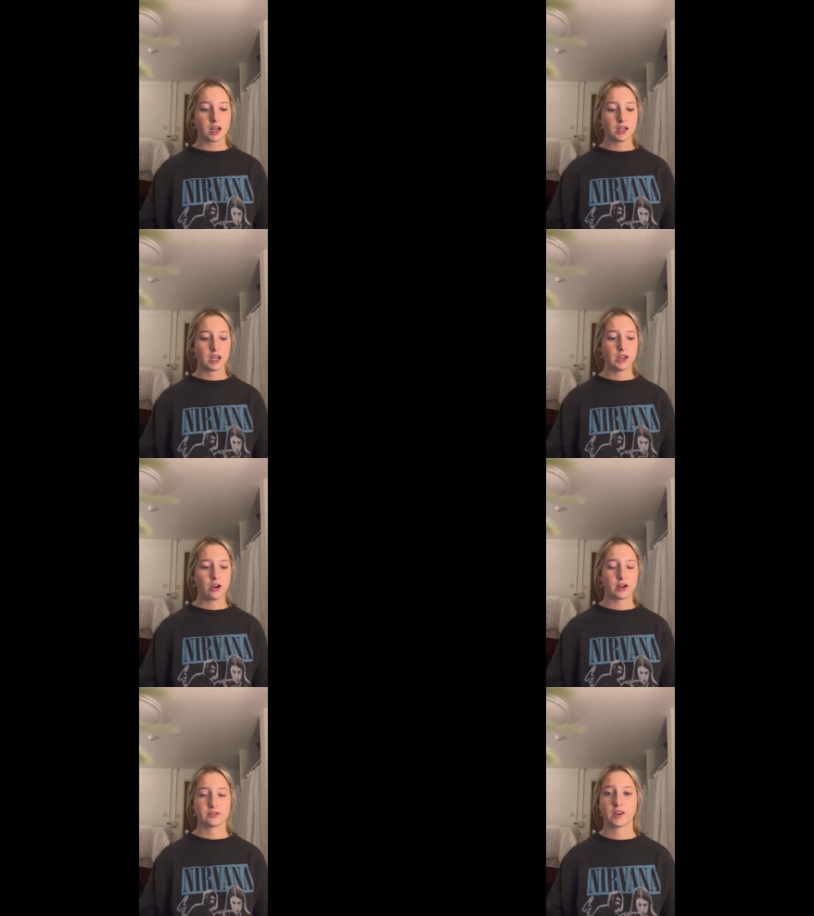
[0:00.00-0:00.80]
can
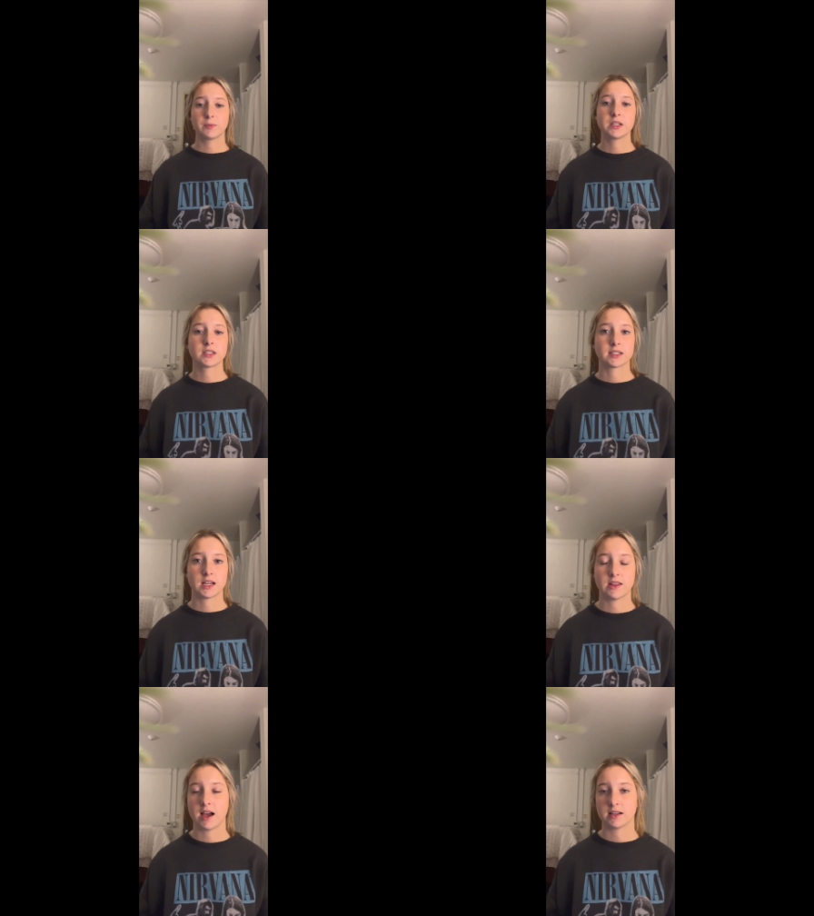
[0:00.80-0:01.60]
cause families to stay in
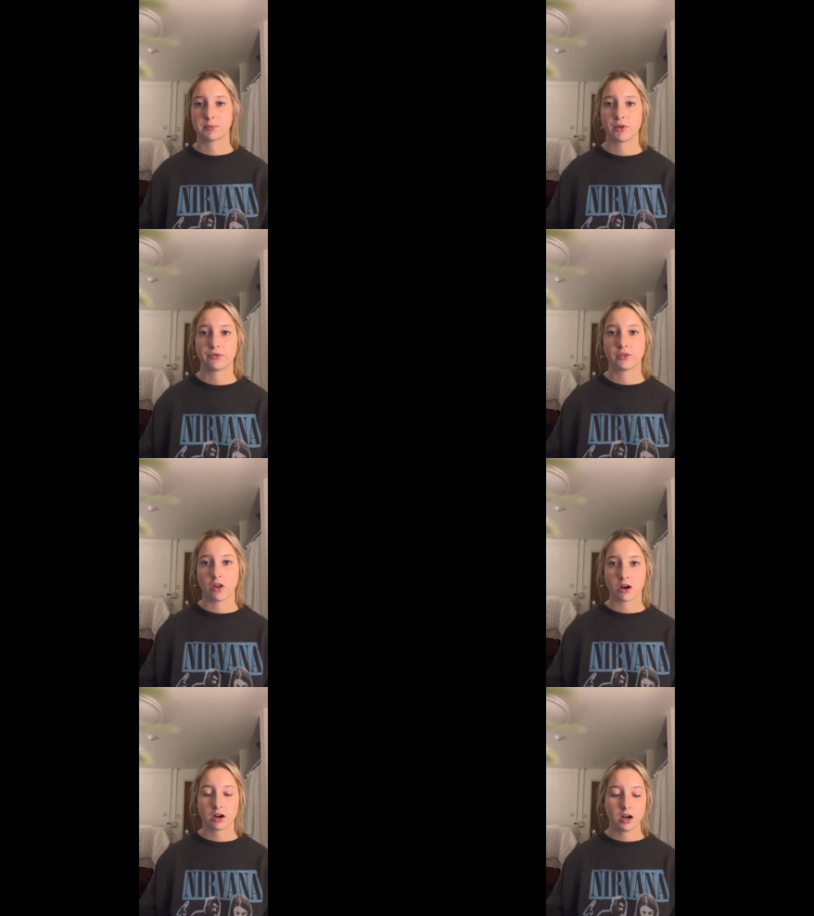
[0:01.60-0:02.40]
the hospital for
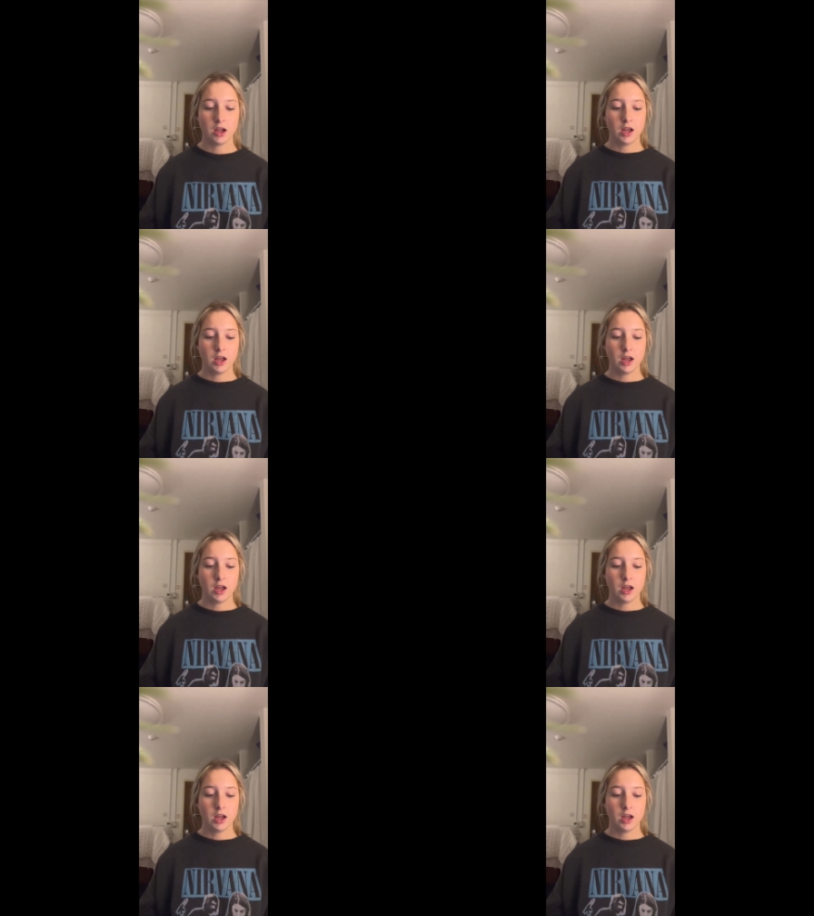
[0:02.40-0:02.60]
longer,